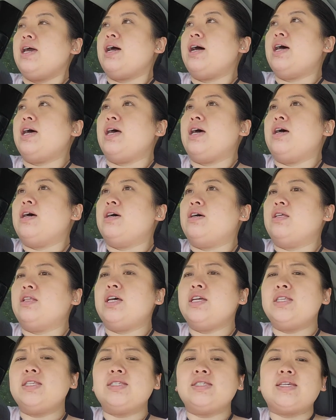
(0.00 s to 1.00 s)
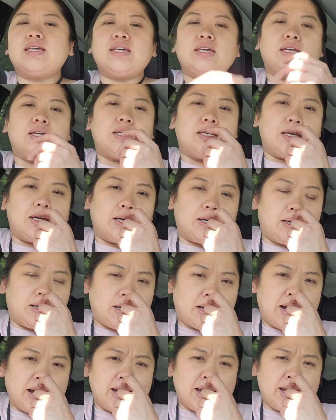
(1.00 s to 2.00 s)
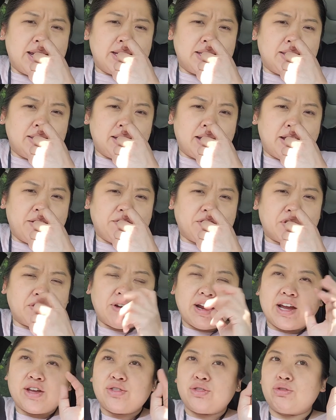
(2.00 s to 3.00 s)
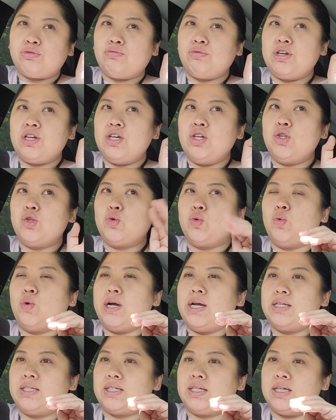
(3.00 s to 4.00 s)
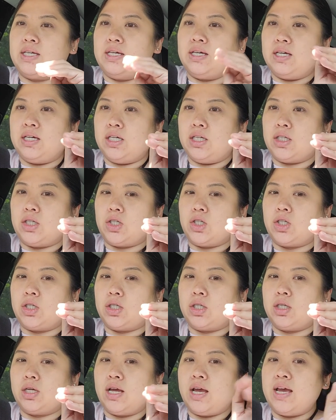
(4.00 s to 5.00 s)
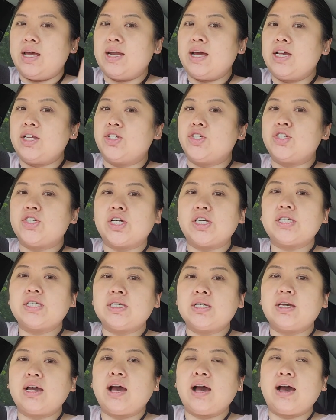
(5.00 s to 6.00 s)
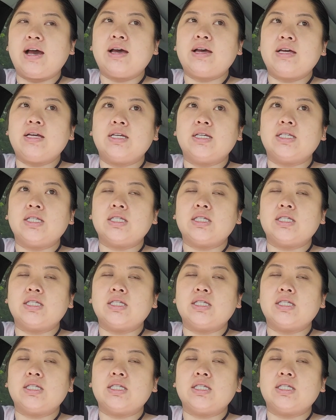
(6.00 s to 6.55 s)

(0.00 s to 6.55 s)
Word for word: Uh, let's see. I had left around 3.20ish and I just got